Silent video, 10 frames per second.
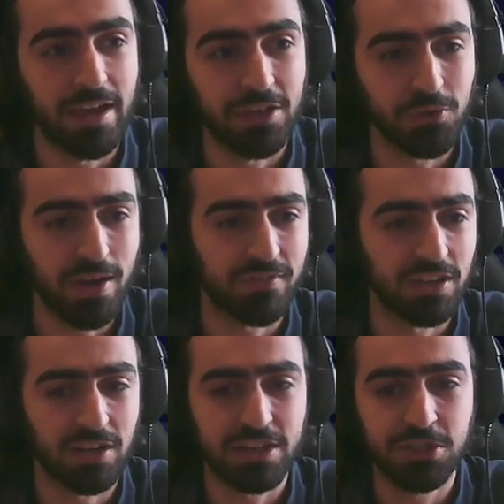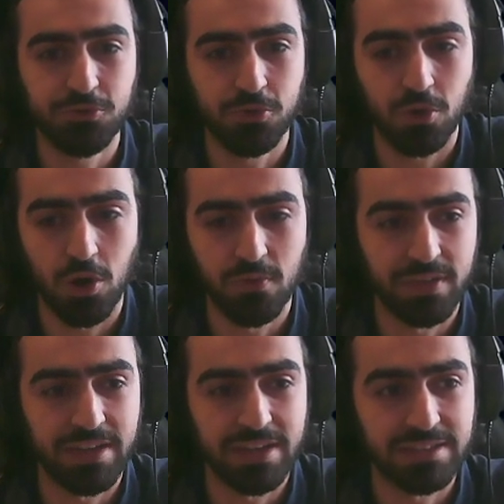You have a lucky draw over
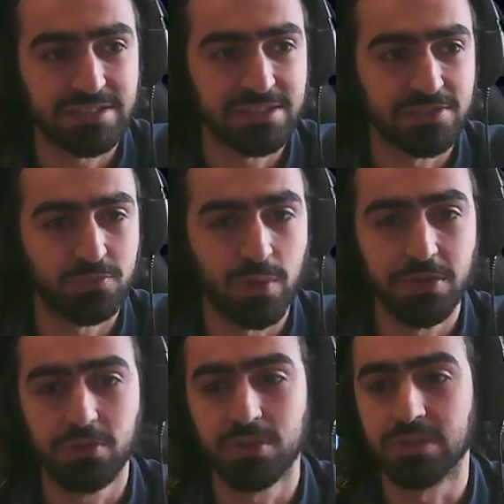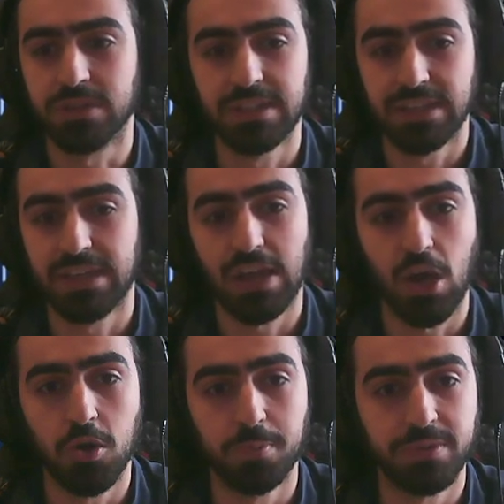here. This is where you can
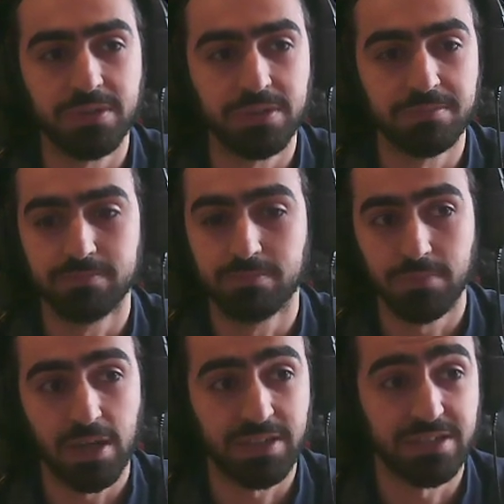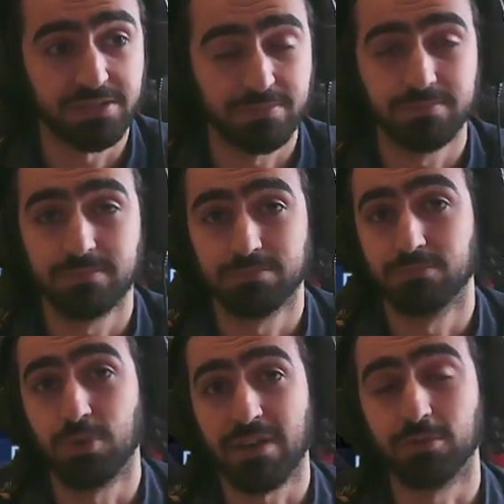open, I guess,
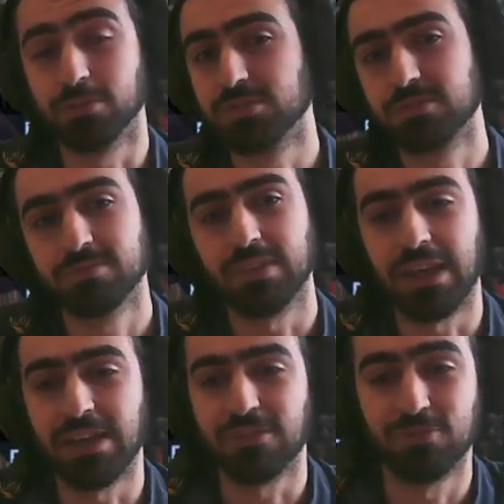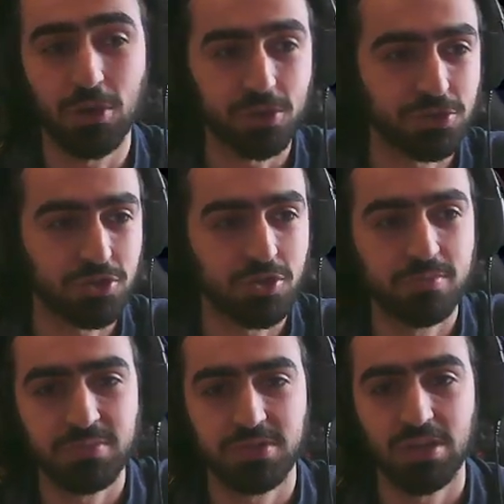raffles for
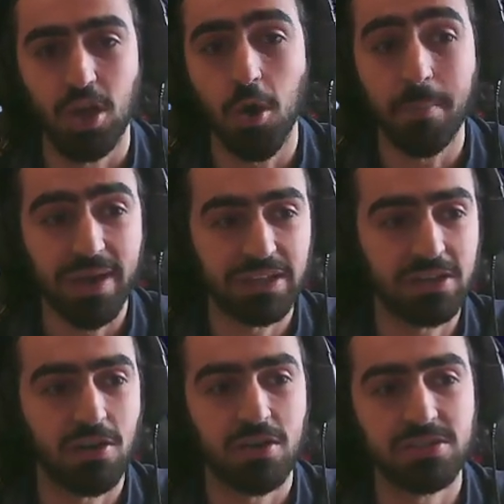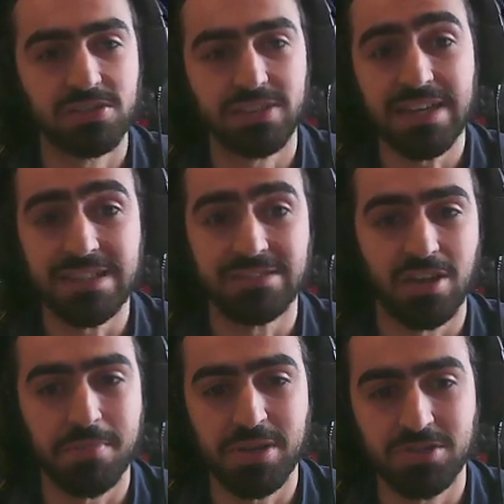costumes, Omega cards, and
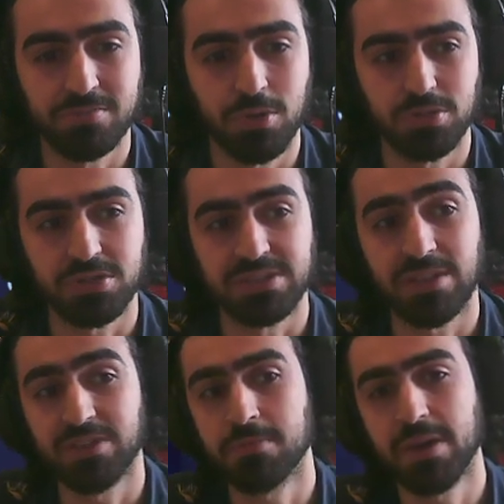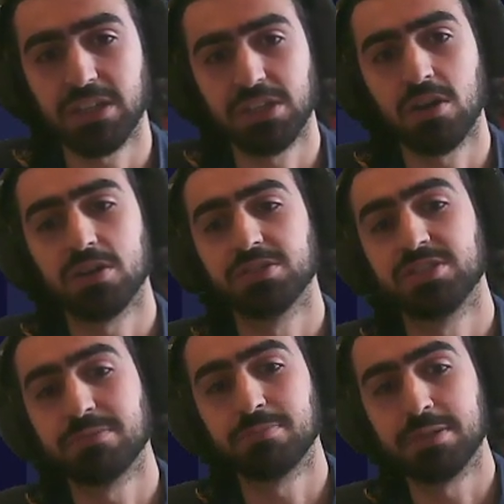dimension boxes. Now, the Omega cards,
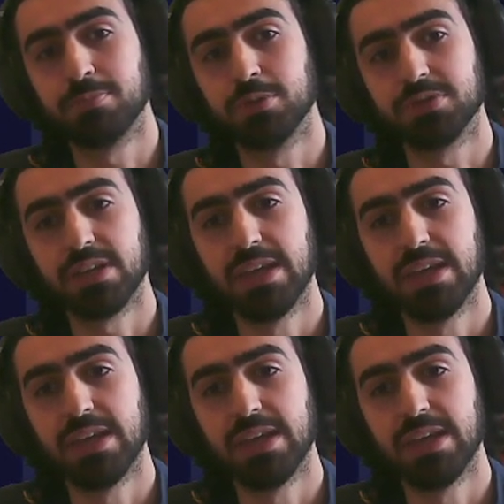simply put,